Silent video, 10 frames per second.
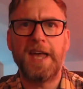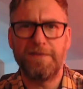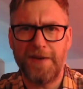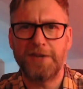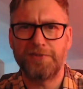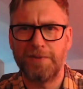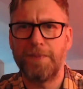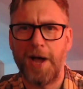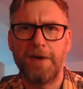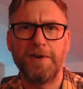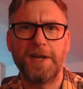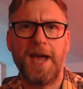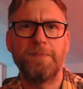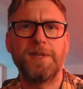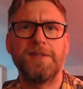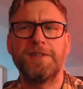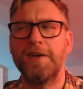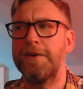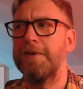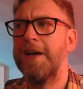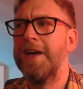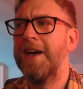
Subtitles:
8 veteran pirate captains, though.